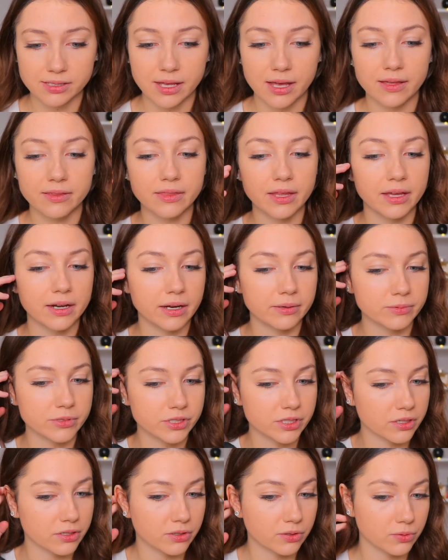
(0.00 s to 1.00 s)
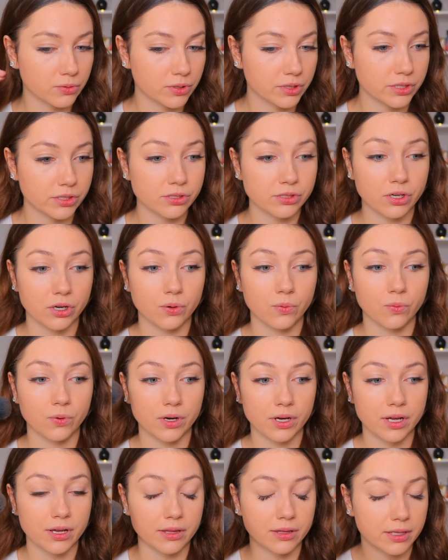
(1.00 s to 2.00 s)
and then I'm just gonna really start
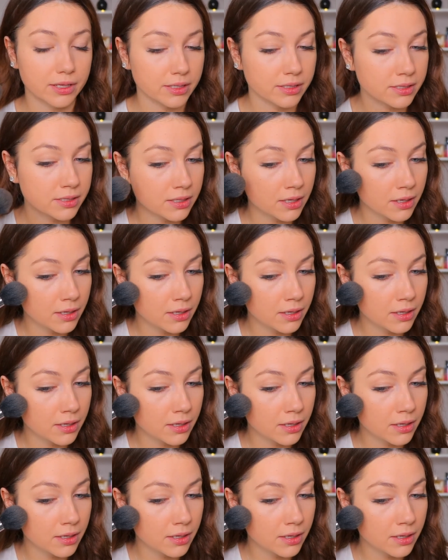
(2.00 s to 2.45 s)
working this